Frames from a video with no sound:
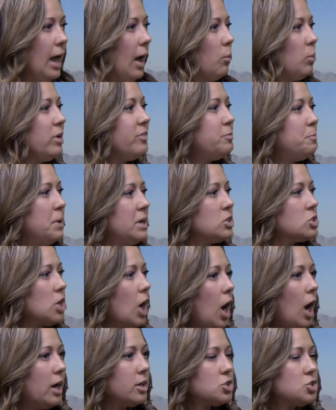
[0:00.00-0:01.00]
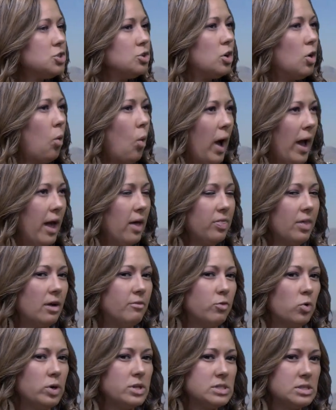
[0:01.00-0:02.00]
Yeah, we've been taught to quiet that
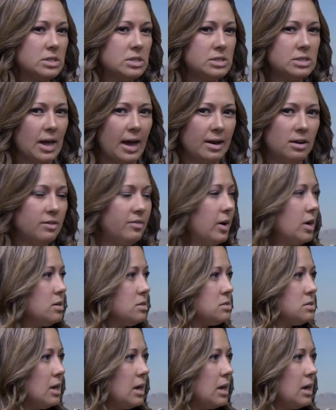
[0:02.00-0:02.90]
voice inside of us.